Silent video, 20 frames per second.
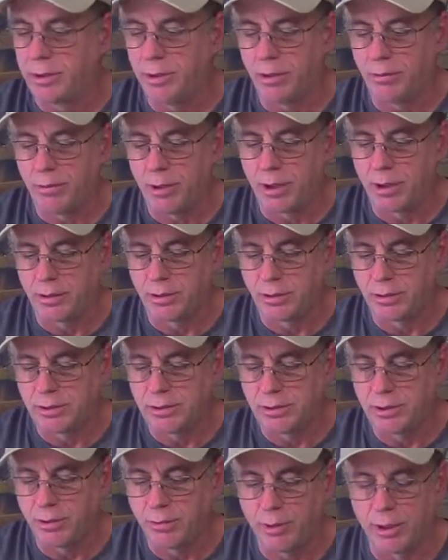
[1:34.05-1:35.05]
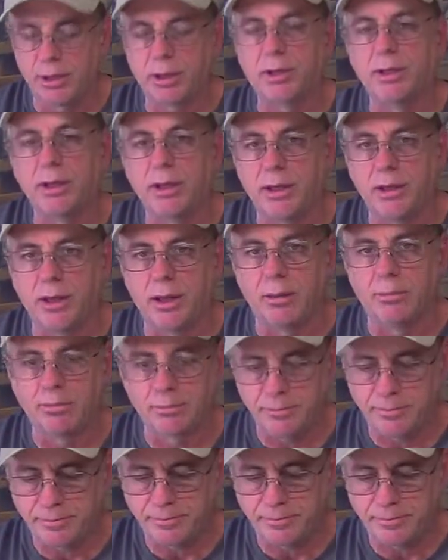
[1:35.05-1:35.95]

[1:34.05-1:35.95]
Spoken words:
to your models, you want to clean them.